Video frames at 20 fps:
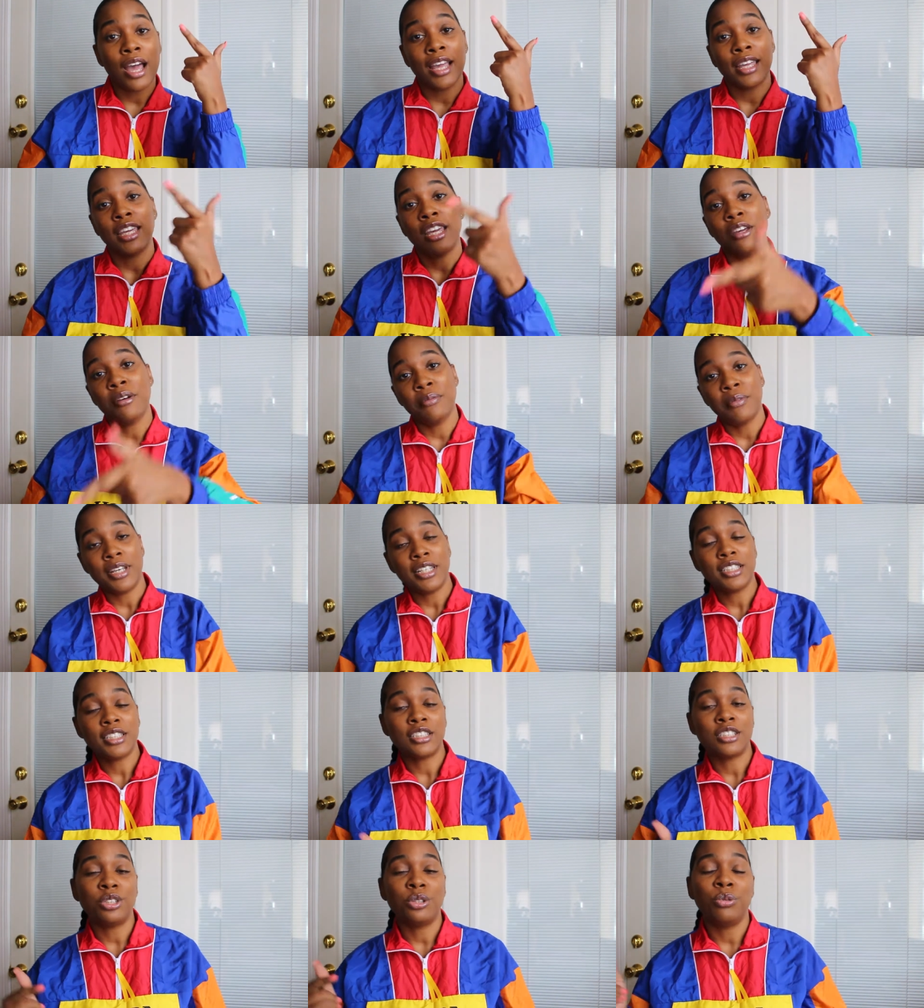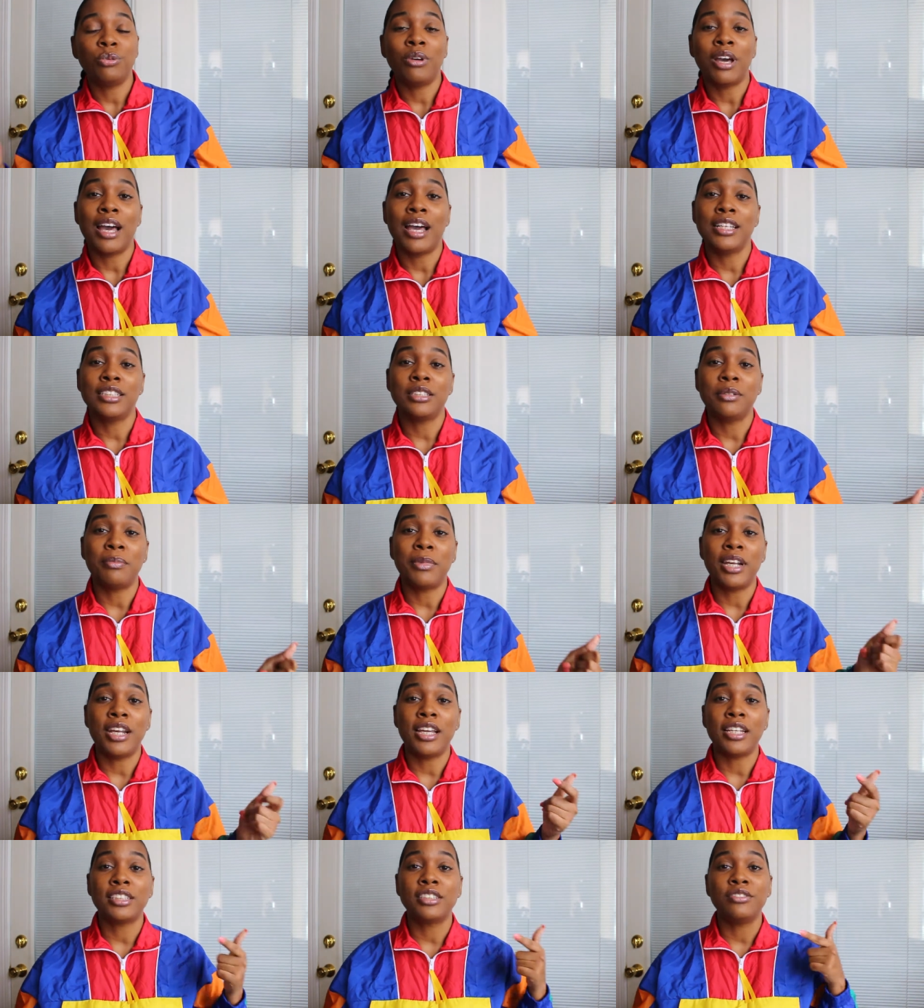I can't wait to see you guys in my
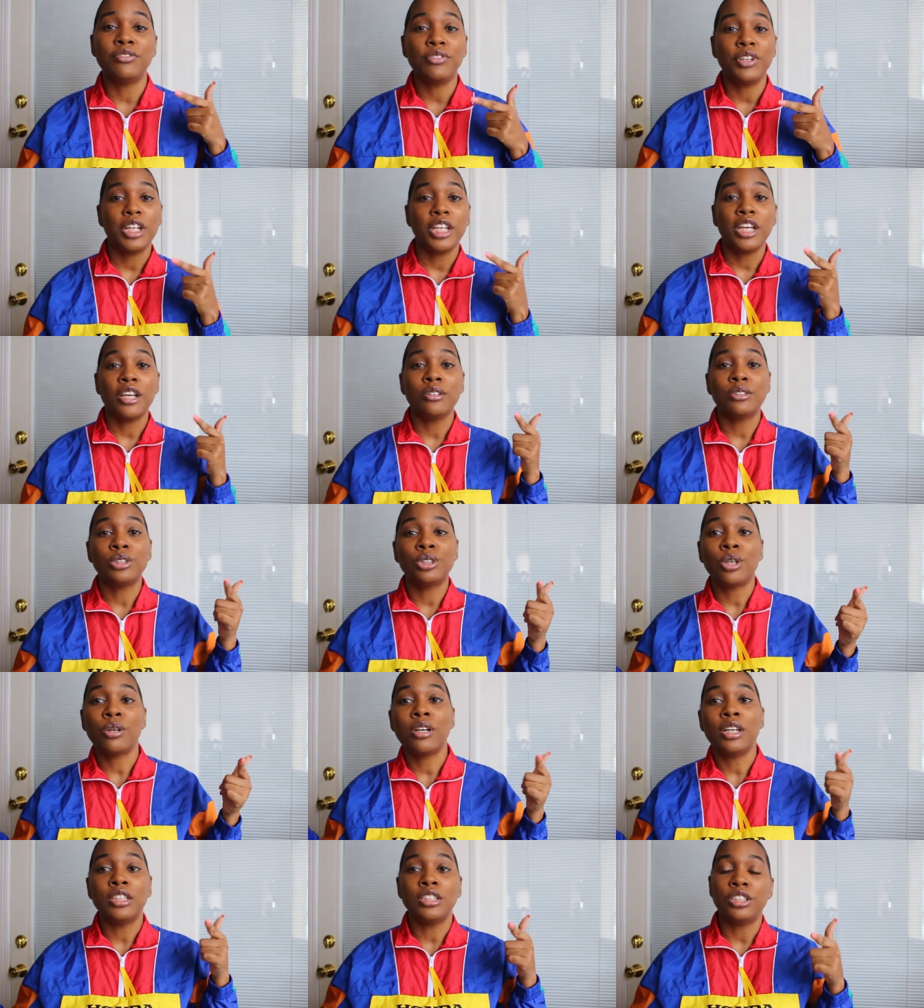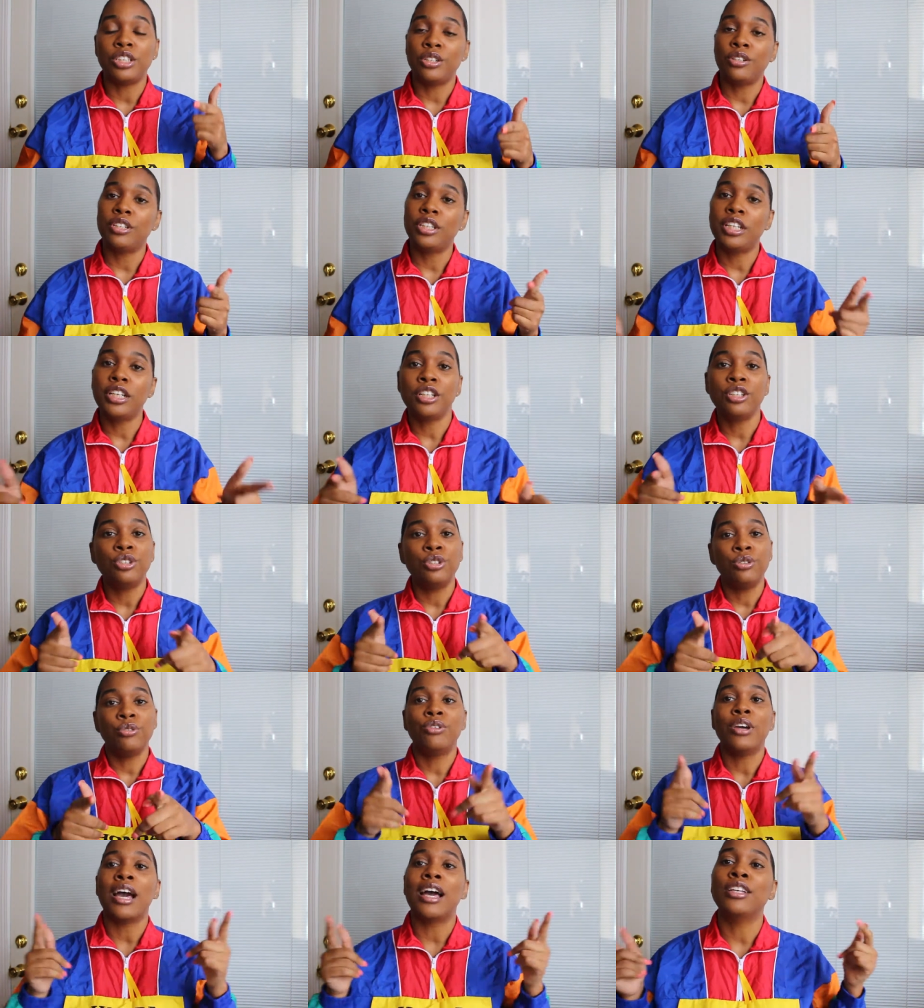next video. So until then,
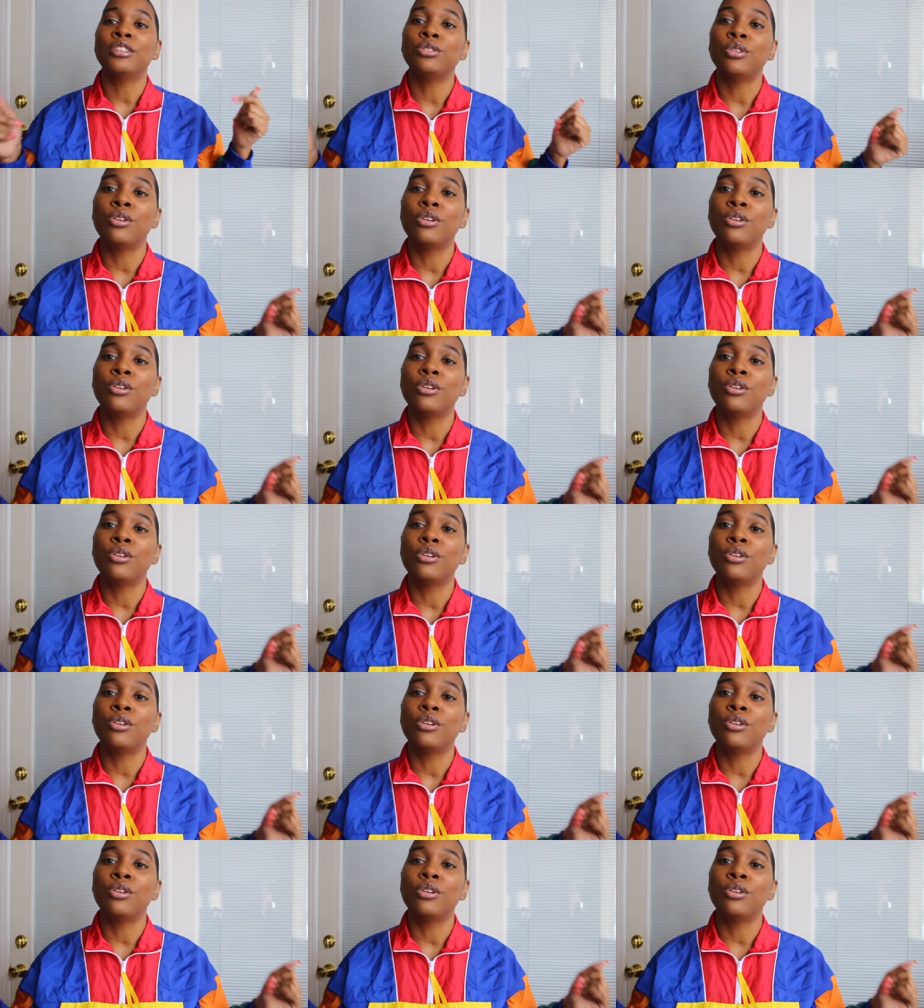you guys